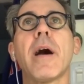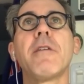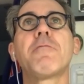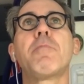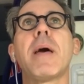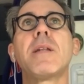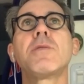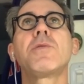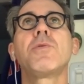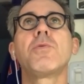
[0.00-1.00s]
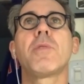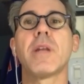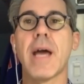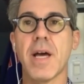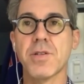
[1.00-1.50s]
And I've been
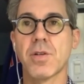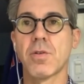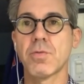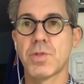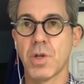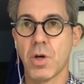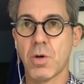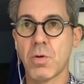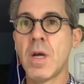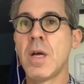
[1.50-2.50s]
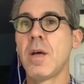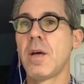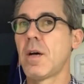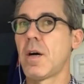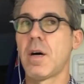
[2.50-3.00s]
to the national show
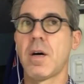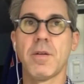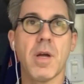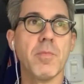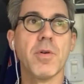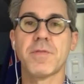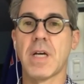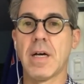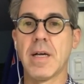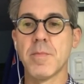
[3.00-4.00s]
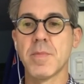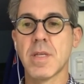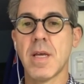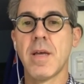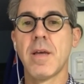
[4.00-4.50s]
a number of
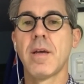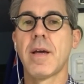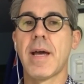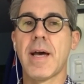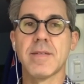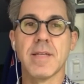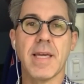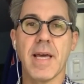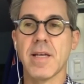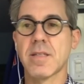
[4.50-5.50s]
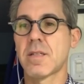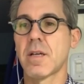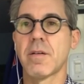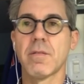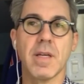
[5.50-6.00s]
times as a
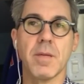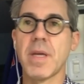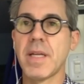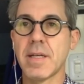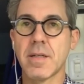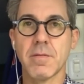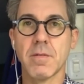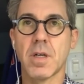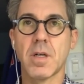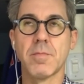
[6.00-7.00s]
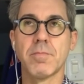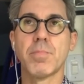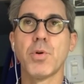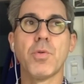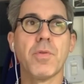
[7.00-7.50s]
guest, like a media
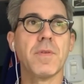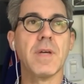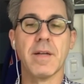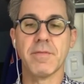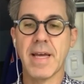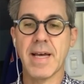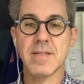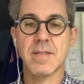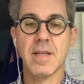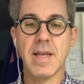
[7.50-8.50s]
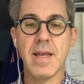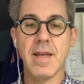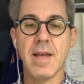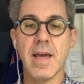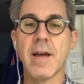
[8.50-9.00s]
booth kind of guest.